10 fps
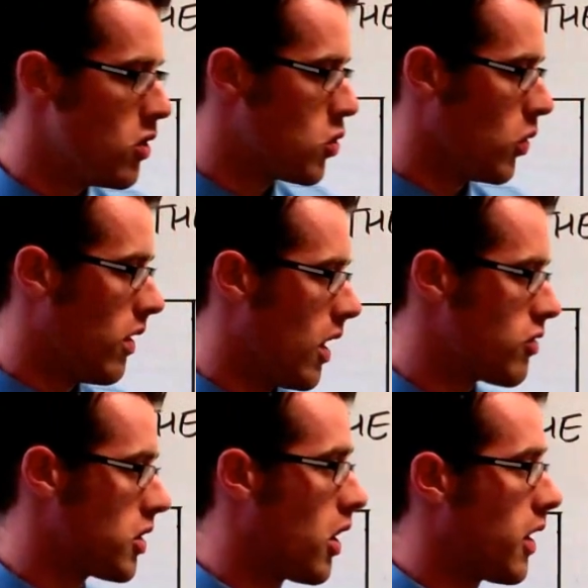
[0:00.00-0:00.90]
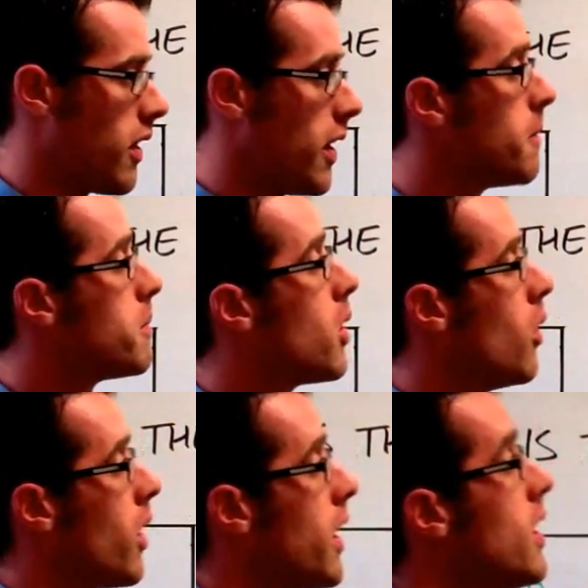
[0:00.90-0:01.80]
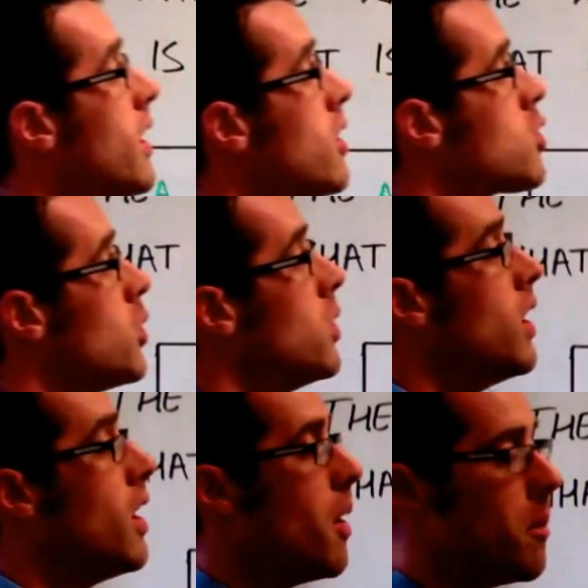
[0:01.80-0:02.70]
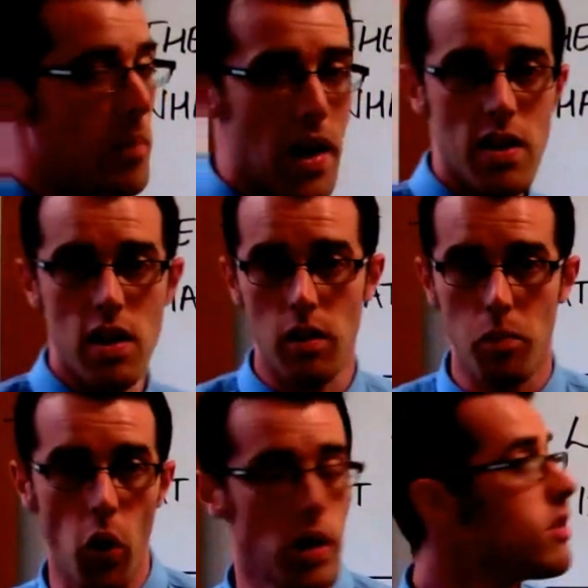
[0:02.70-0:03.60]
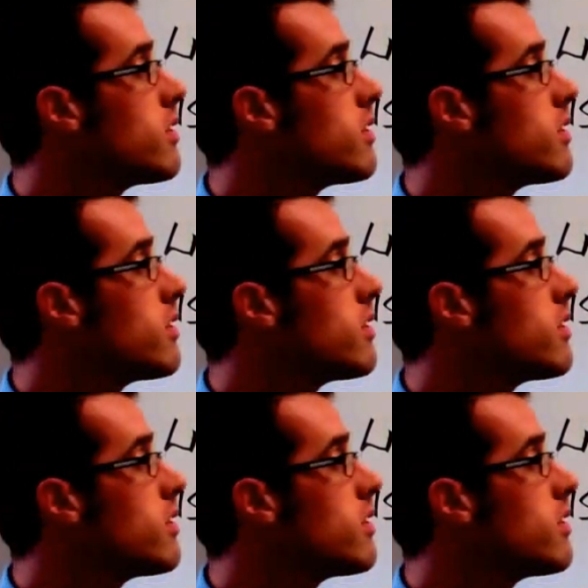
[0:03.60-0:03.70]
to show that that's recurring there, alright? So, basic point